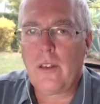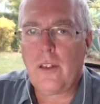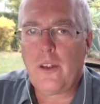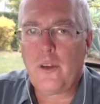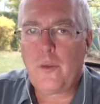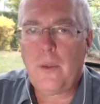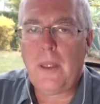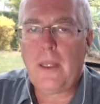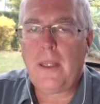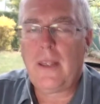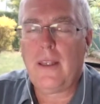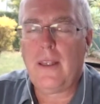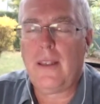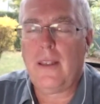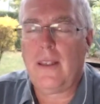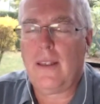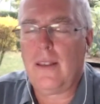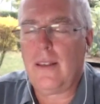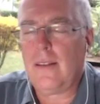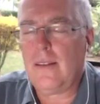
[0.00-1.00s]

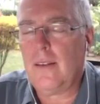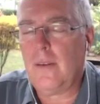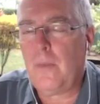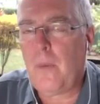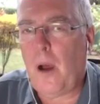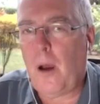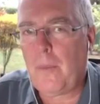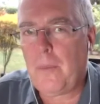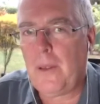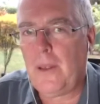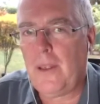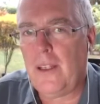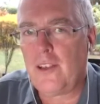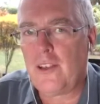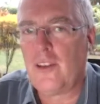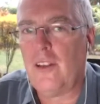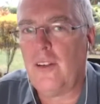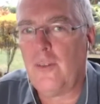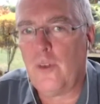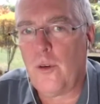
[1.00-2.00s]
speaking, the
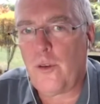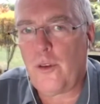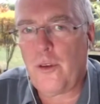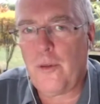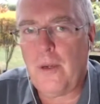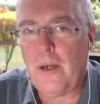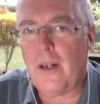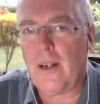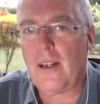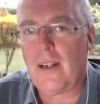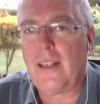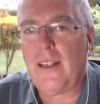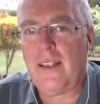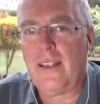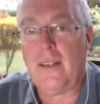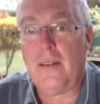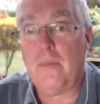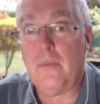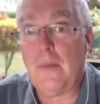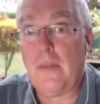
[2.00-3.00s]
population of North America
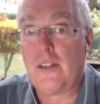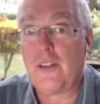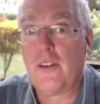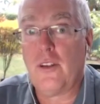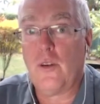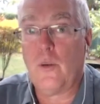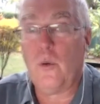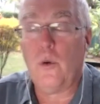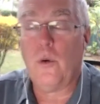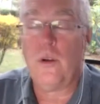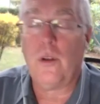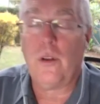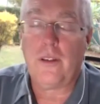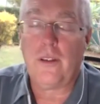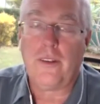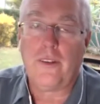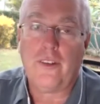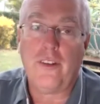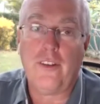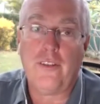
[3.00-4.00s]
and much of the world
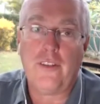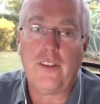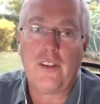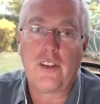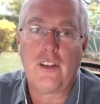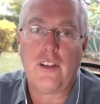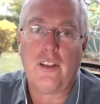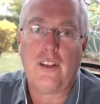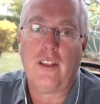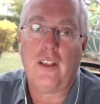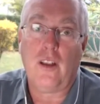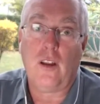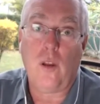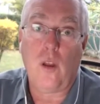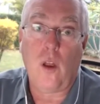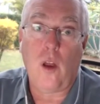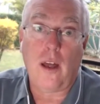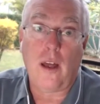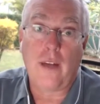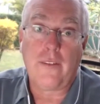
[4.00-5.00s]
is deficient in a
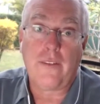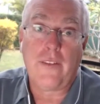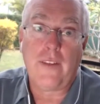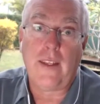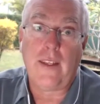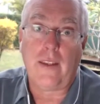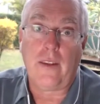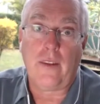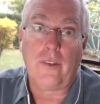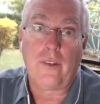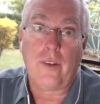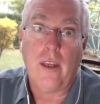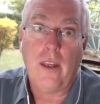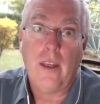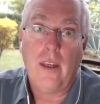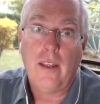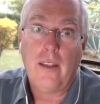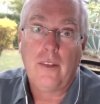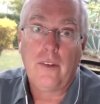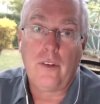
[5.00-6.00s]
lot of things.
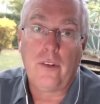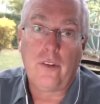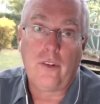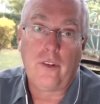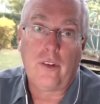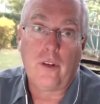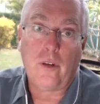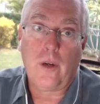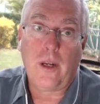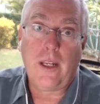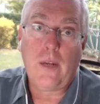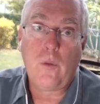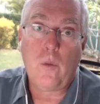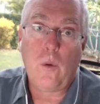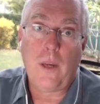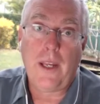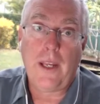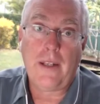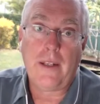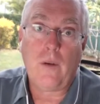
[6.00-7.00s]
So this is a great
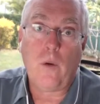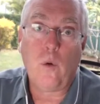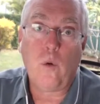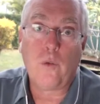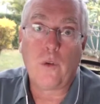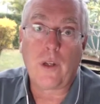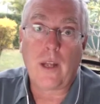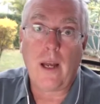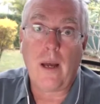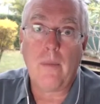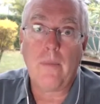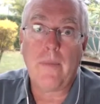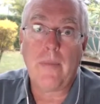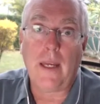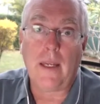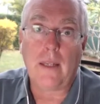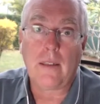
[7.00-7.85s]
way to overcome that.